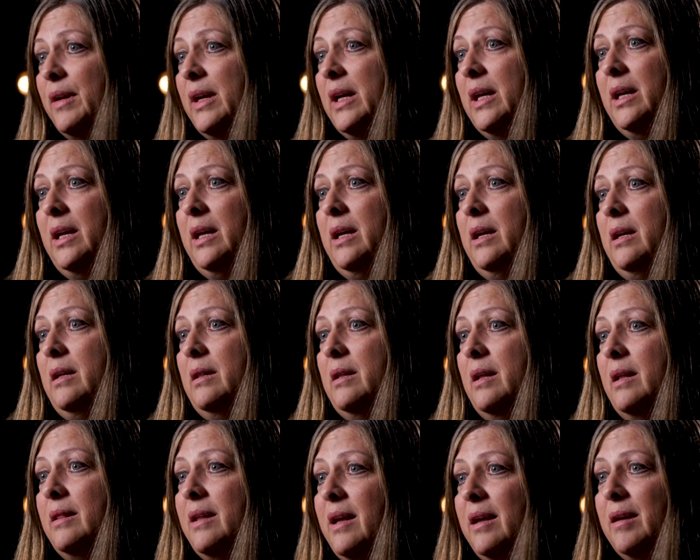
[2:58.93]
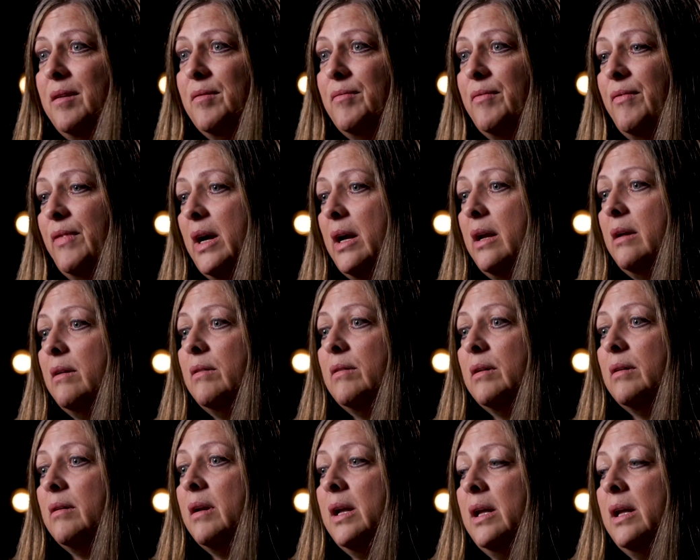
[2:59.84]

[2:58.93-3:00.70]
any that they can find or